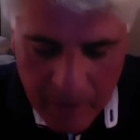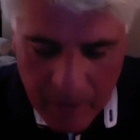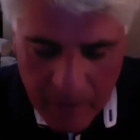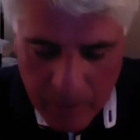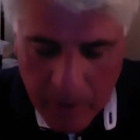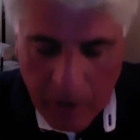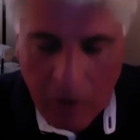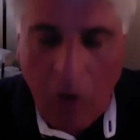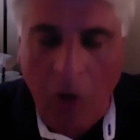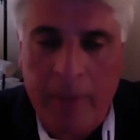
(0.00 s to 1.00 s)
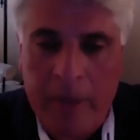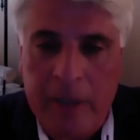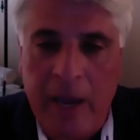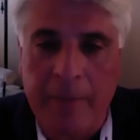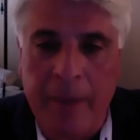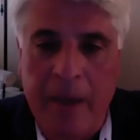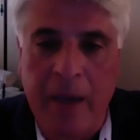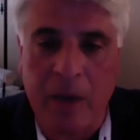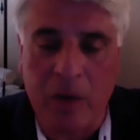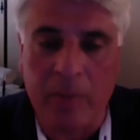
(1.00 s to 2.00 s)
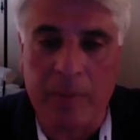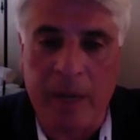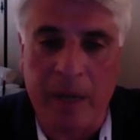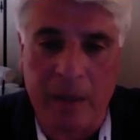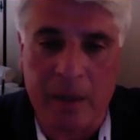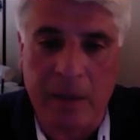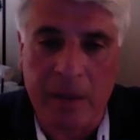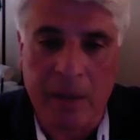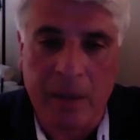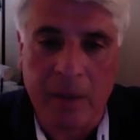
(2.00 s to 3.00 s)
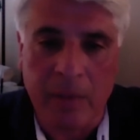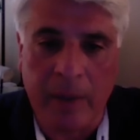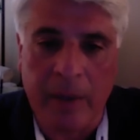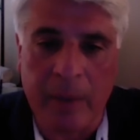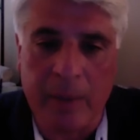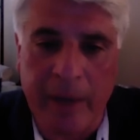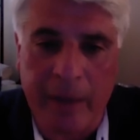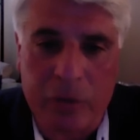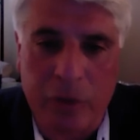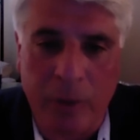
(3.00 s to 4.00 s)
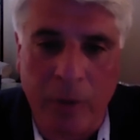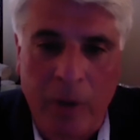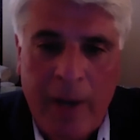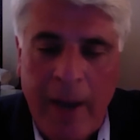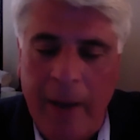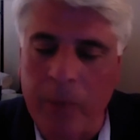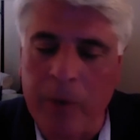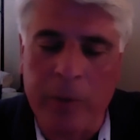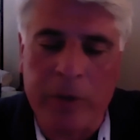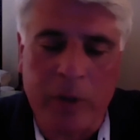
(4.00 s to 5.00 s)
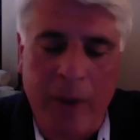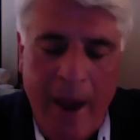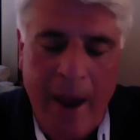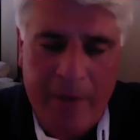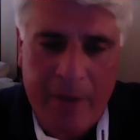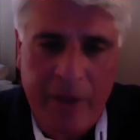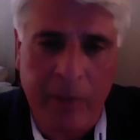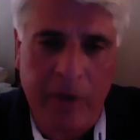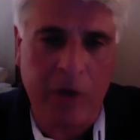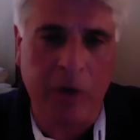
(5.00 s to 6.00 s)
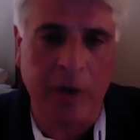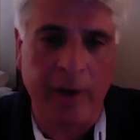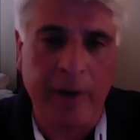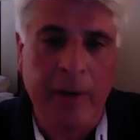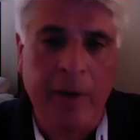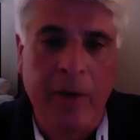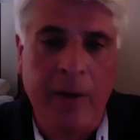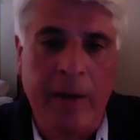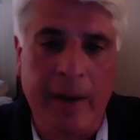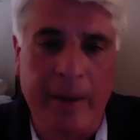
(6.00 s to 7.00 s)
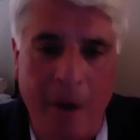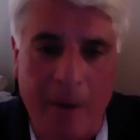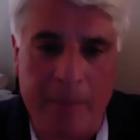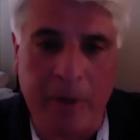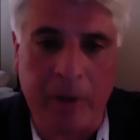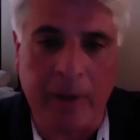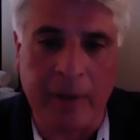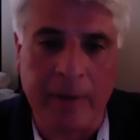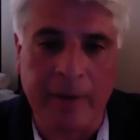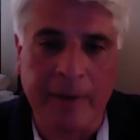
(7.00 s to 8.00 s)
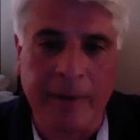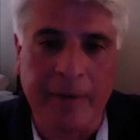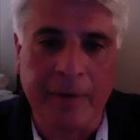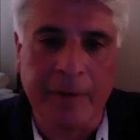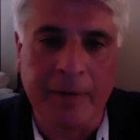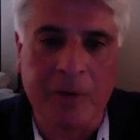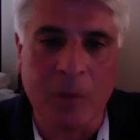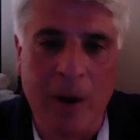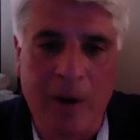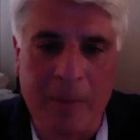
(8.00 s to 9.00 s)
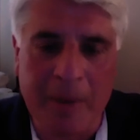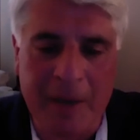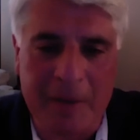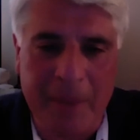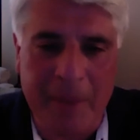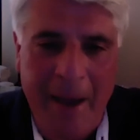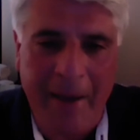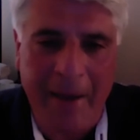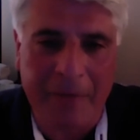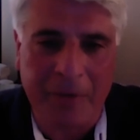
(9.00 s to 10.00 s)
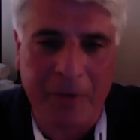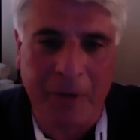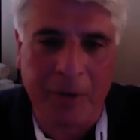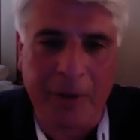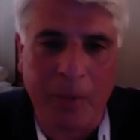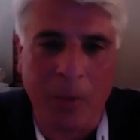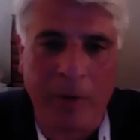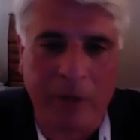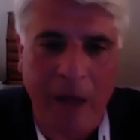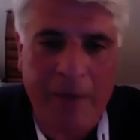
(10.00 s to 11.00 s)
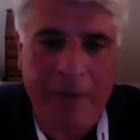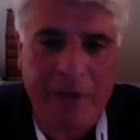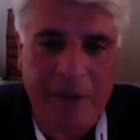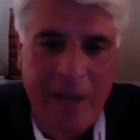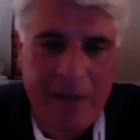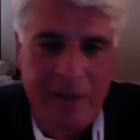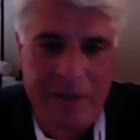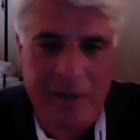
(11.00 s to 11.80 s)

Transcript: we are all mistake-making human beings when a kid would get in trouble. And we would do everything we could in our building to welcome kids back after learning one of life's lessons